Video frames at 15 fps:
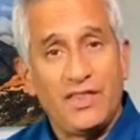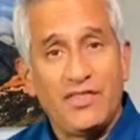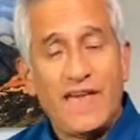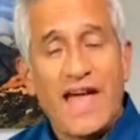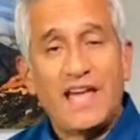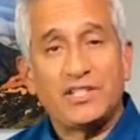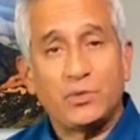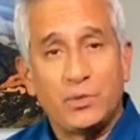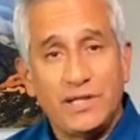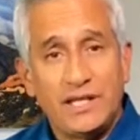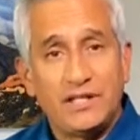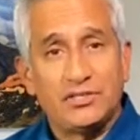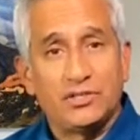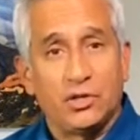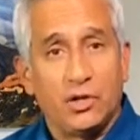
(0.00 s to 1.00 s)
that's when he
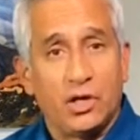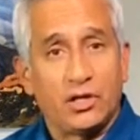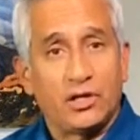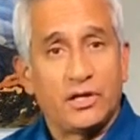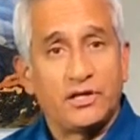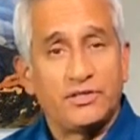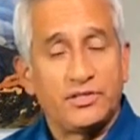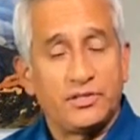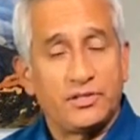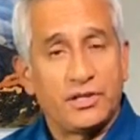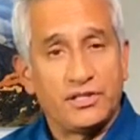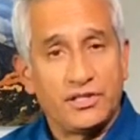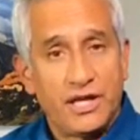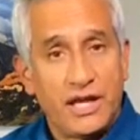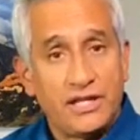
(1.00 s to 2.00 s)
is no longer considered
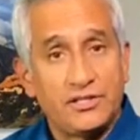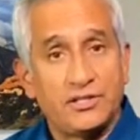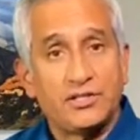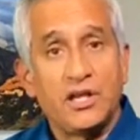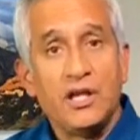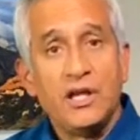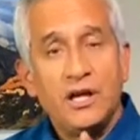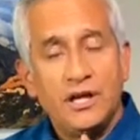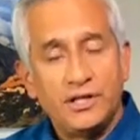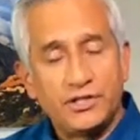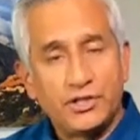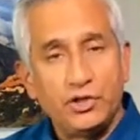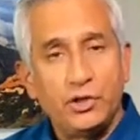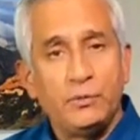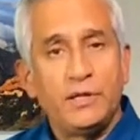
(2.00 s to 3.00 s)
contagious,
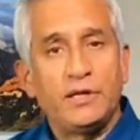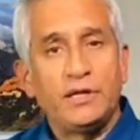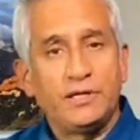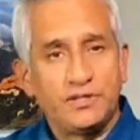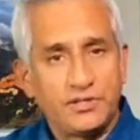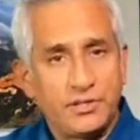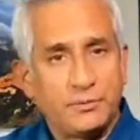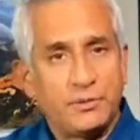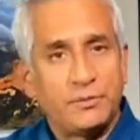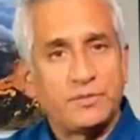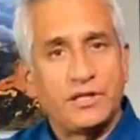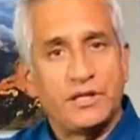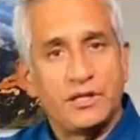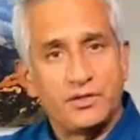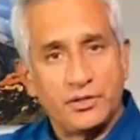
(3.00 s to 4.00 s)
assuming his symptoms get under